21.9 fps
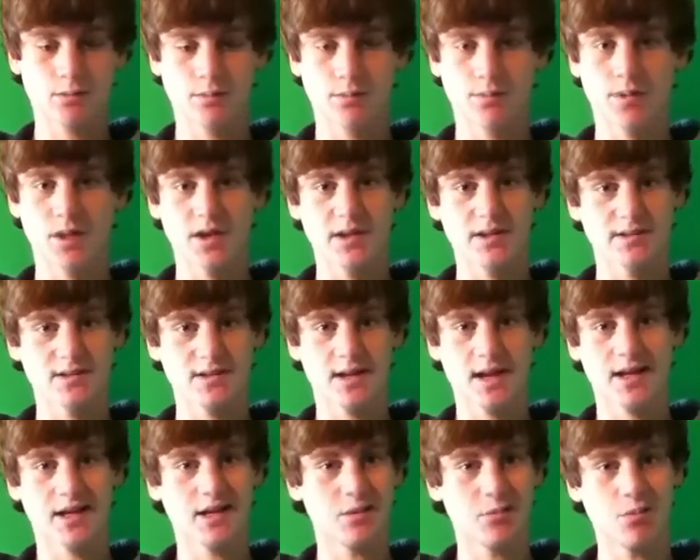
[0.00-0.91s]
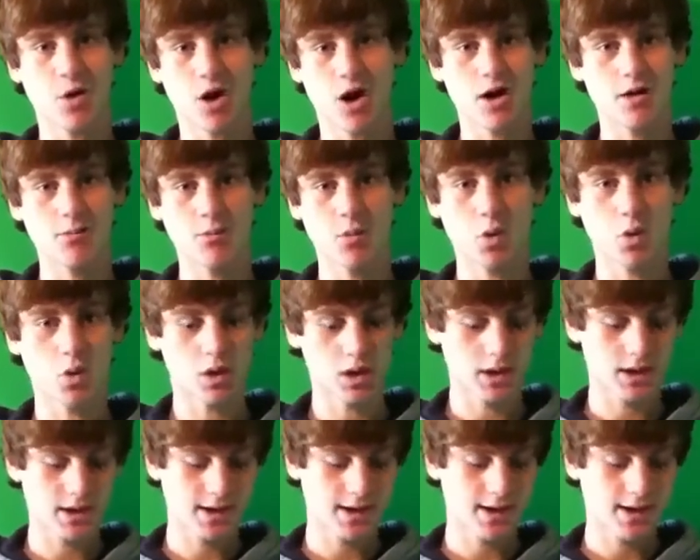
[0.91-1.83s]
things that I can mod more,
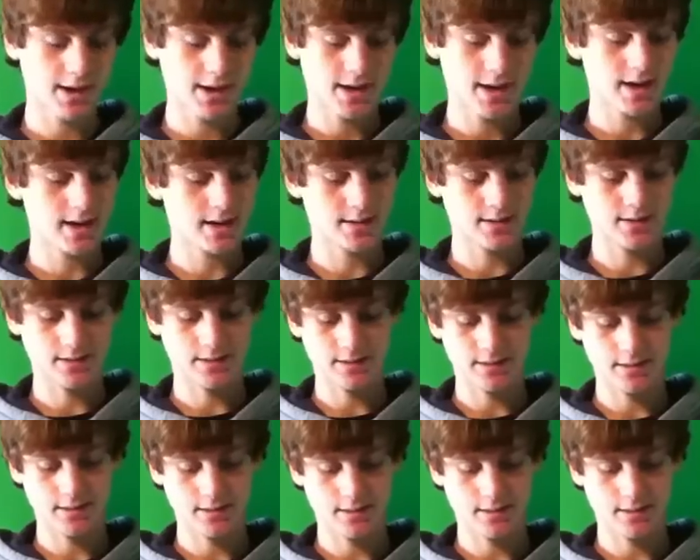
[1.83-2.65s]
and